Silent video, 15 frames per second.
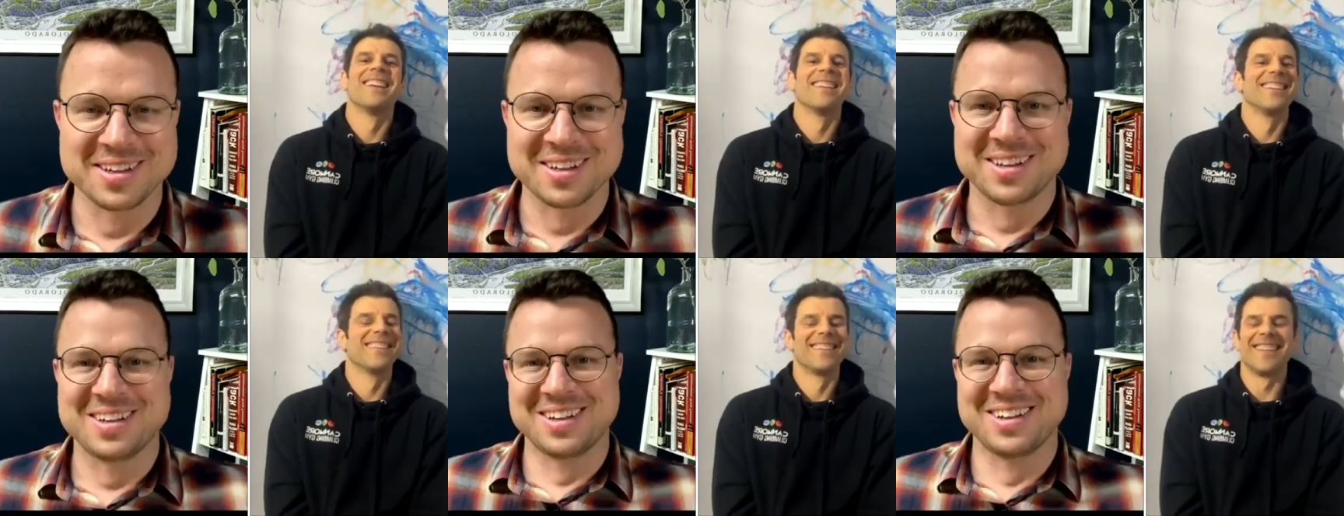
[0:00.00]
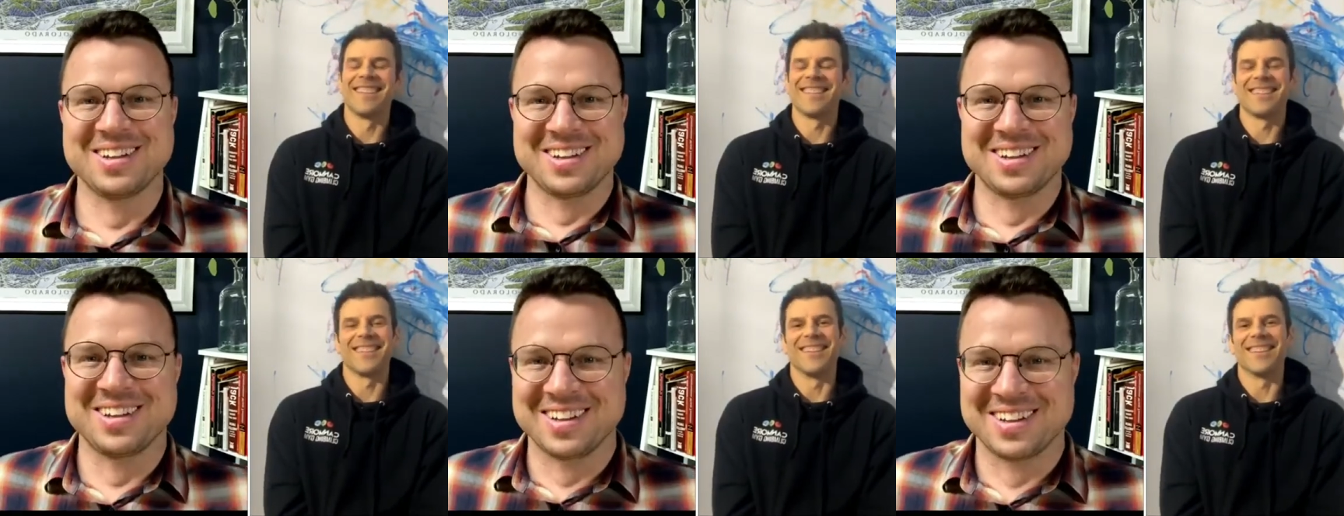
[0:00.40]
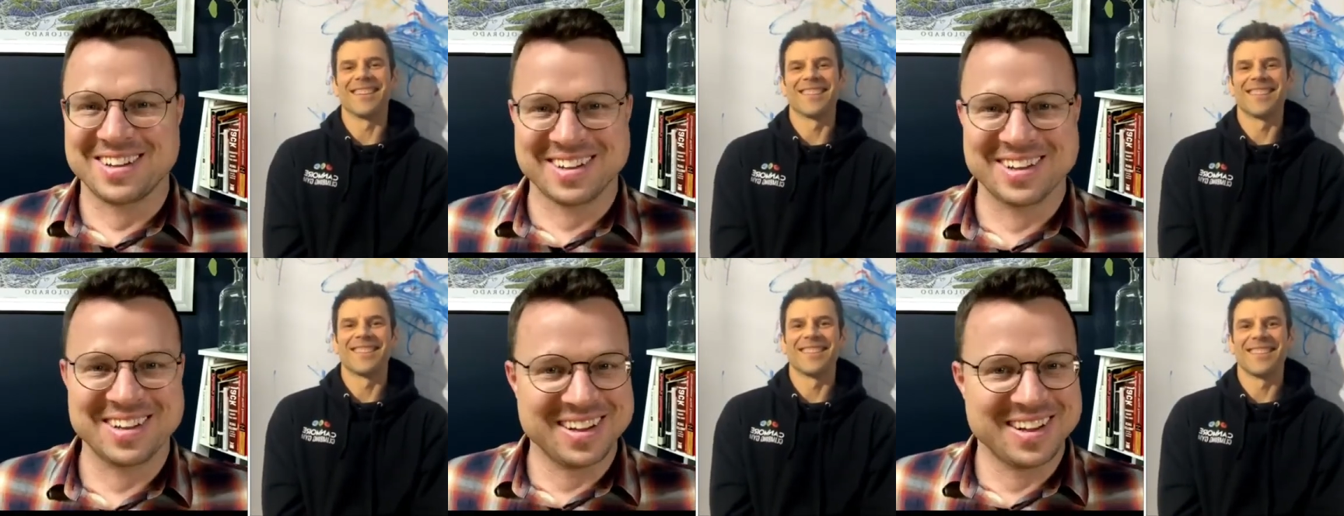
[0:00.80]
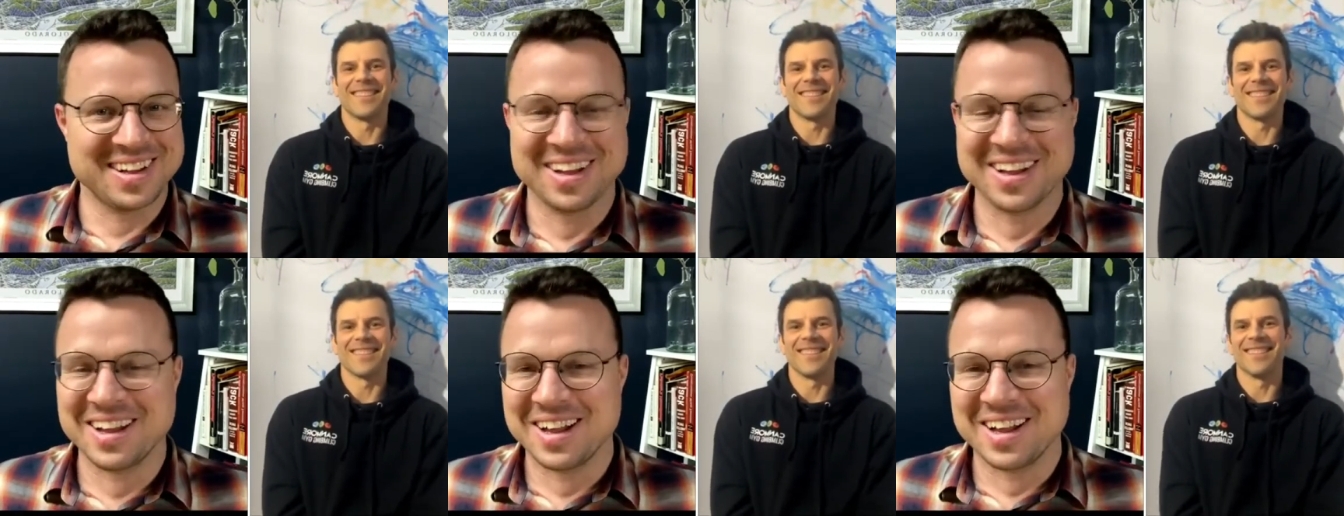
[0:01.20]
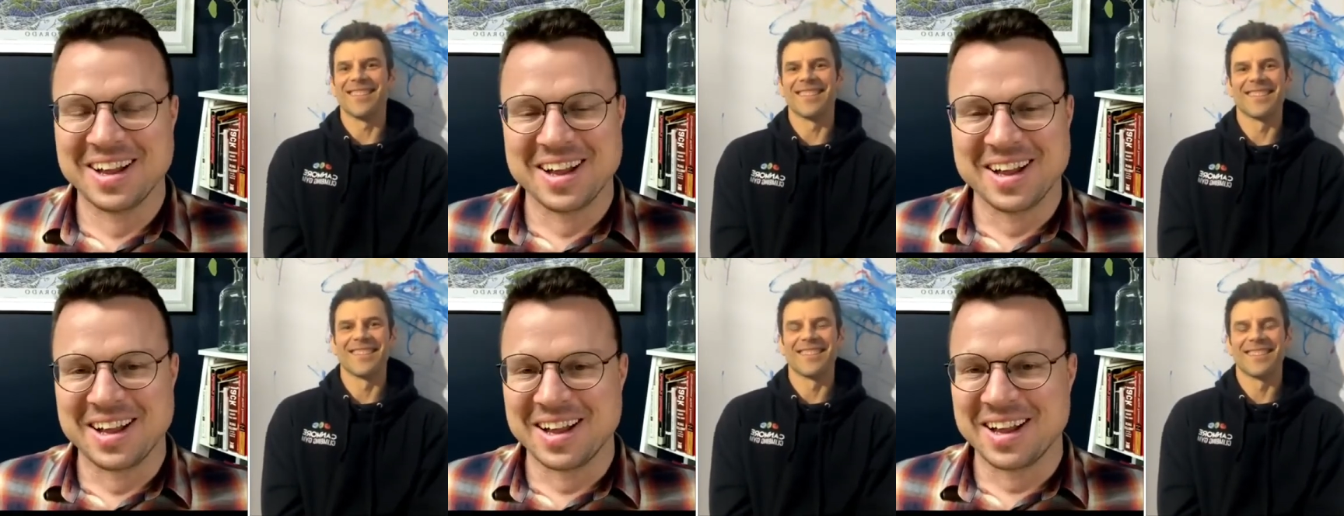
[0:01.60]
Speaker 1: that sucks. That sucks
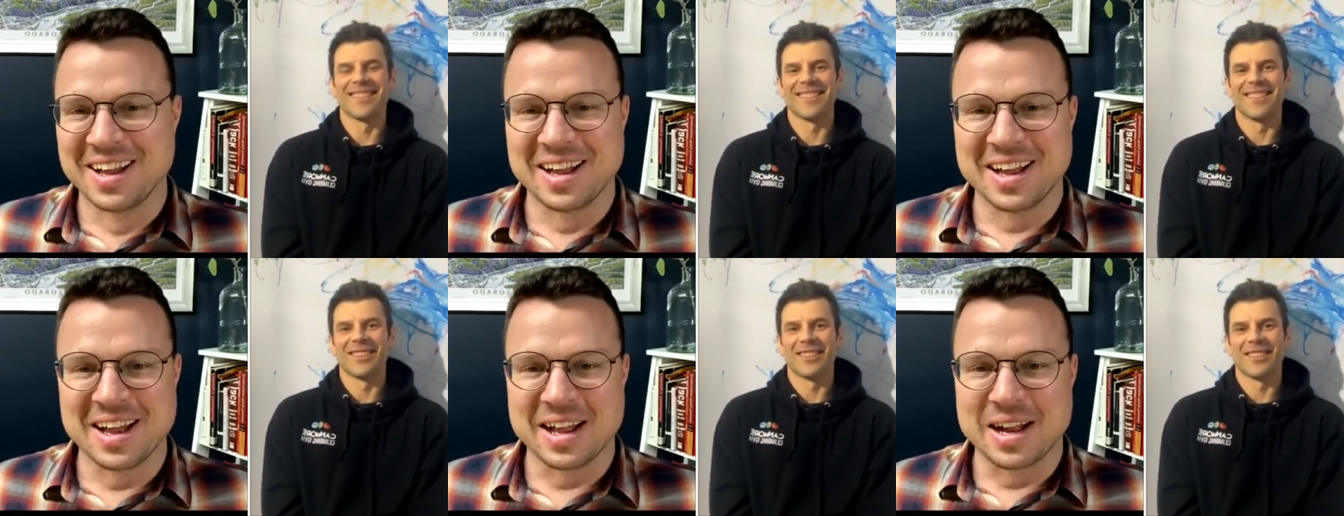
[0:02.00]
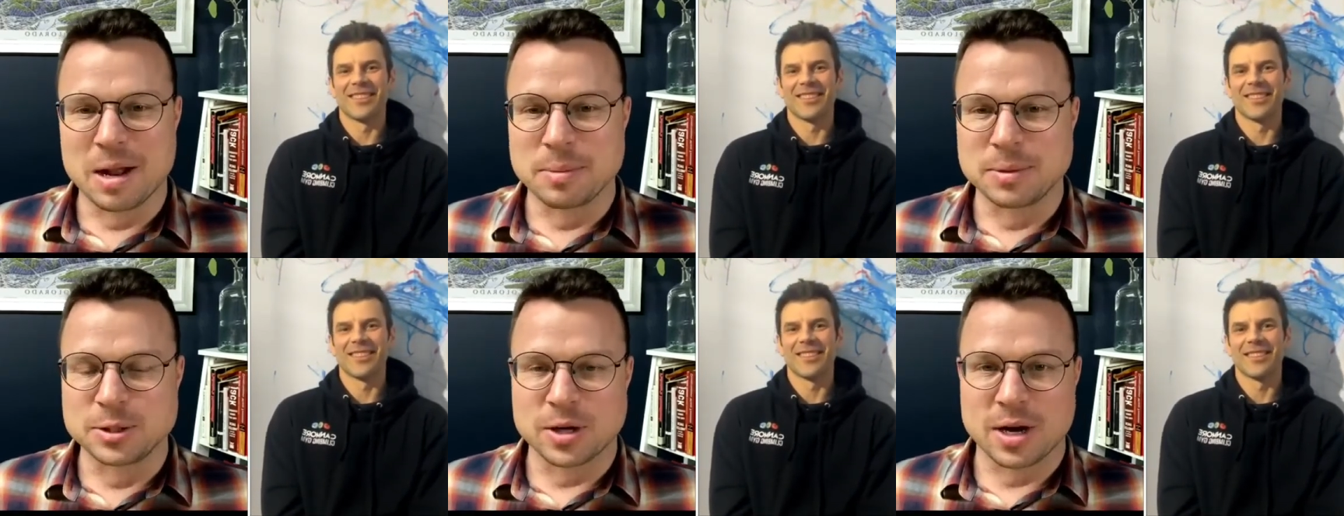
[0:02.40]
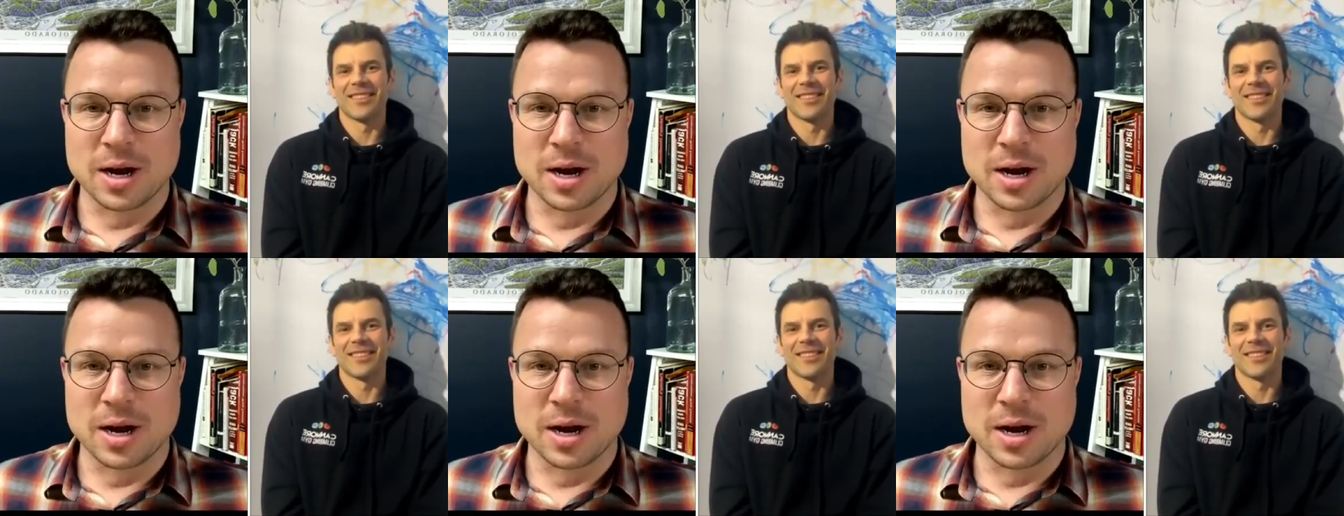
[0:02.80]
and I've been trying.